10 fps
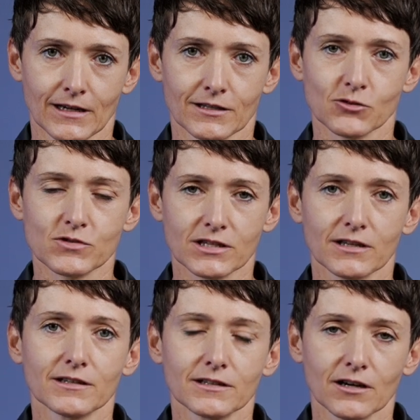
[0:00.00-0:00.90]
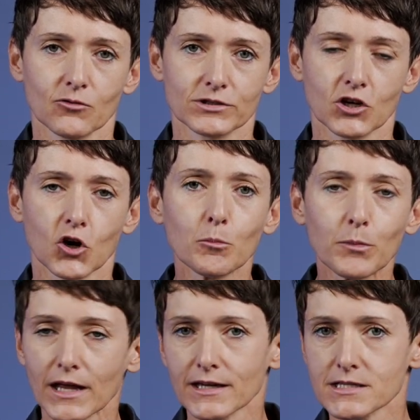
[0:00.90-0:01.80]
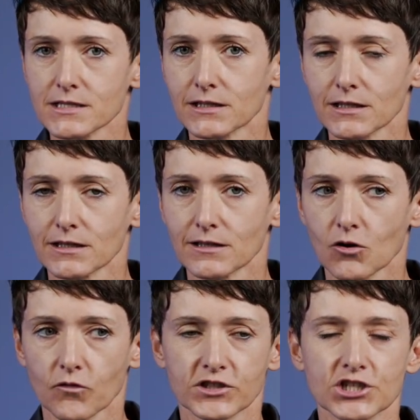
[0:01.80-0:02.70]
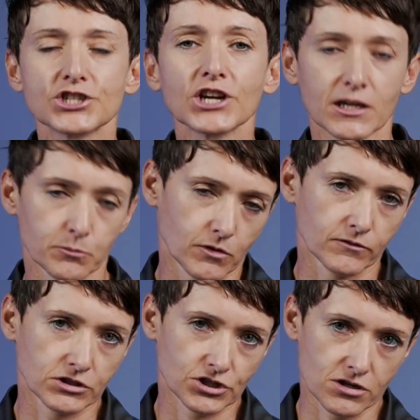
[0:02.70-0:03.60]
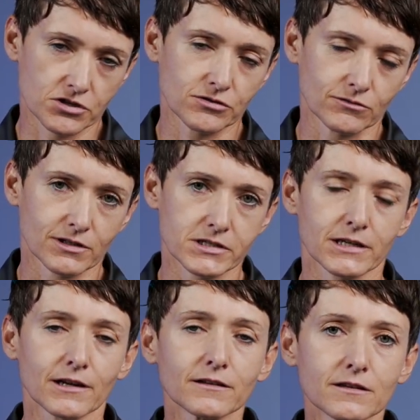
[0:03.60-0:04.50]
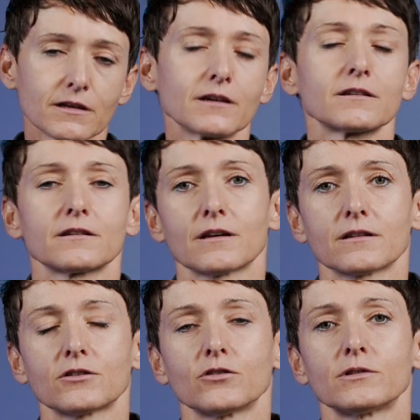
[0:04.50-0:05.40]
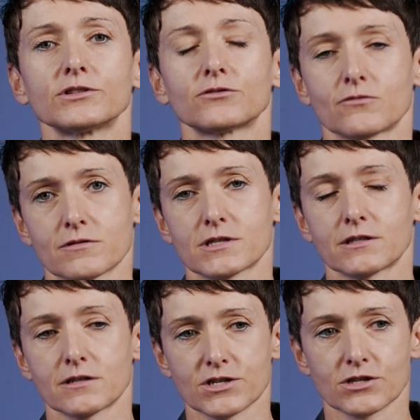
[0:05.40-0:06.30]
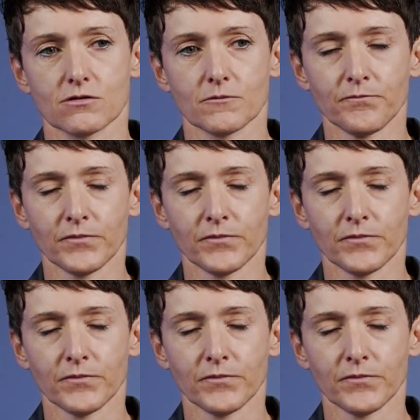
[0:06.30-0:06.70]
So staying now with the complexity of the shape of the Drysuit, there is another thing that you will need to consider. So